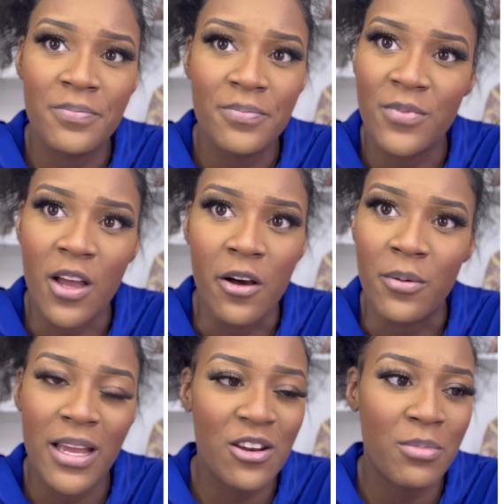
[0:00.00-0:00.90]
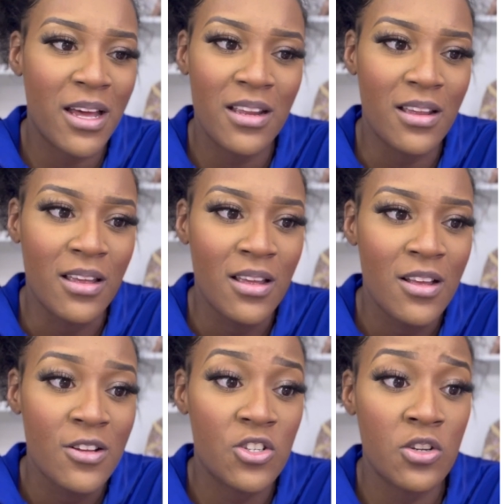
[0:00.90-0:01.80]
No, ain't nobody.
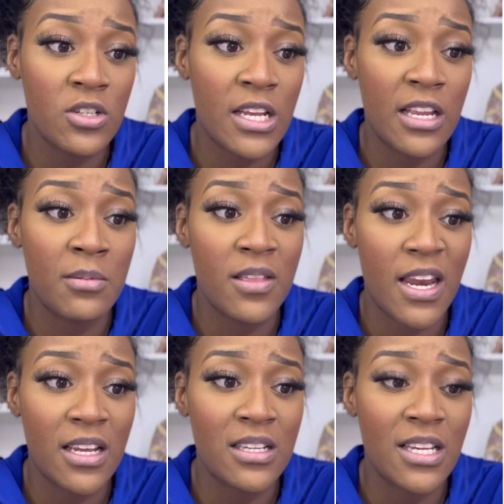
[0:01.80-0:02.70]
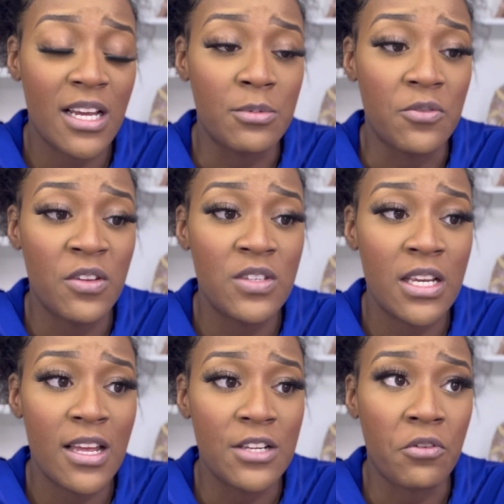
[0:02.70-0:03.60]
So you're telling me that it could take up to 15
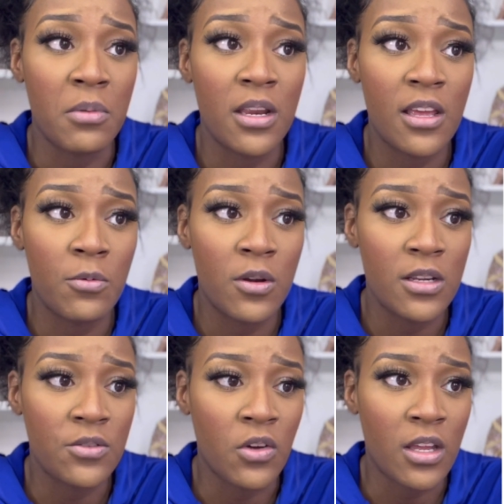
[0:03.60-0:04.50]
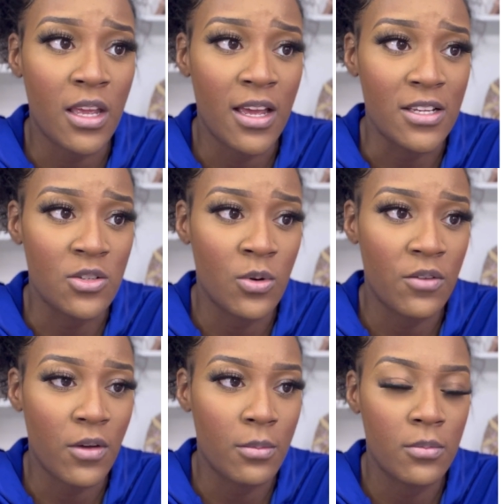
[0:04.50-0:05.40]
days for me to get one of these funky ass 25,